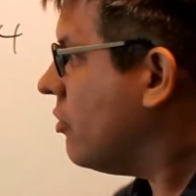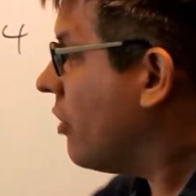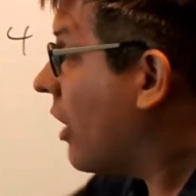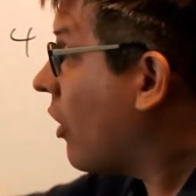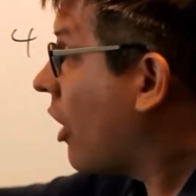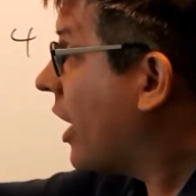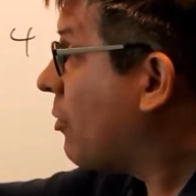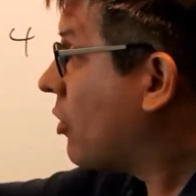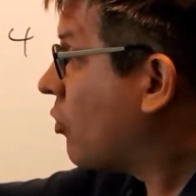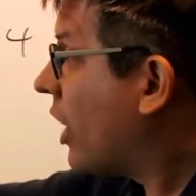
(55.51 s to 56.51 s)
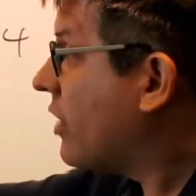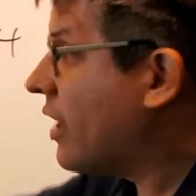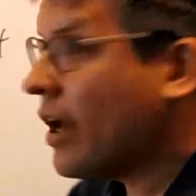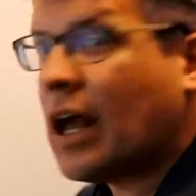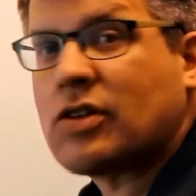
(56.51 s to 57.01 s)
you are able to write
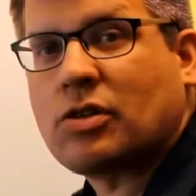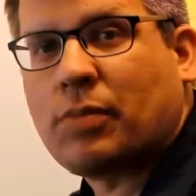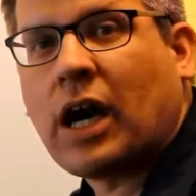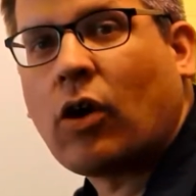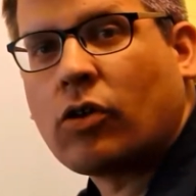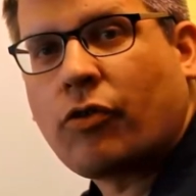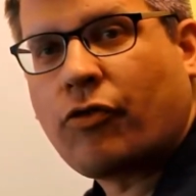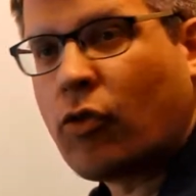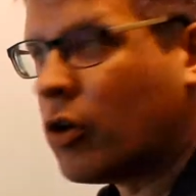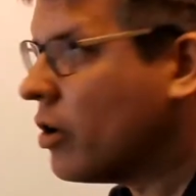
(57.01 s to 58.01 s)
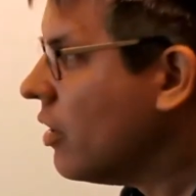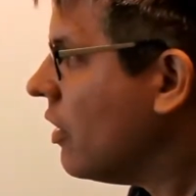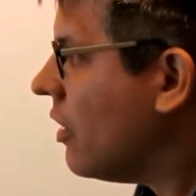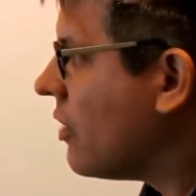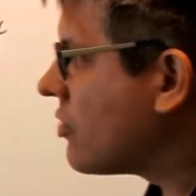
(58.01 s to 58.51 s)
that as a power of four.
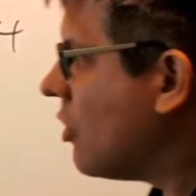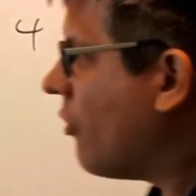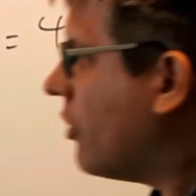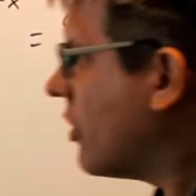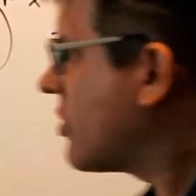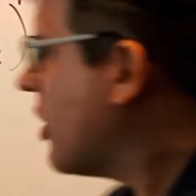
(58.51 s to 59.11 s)
So on this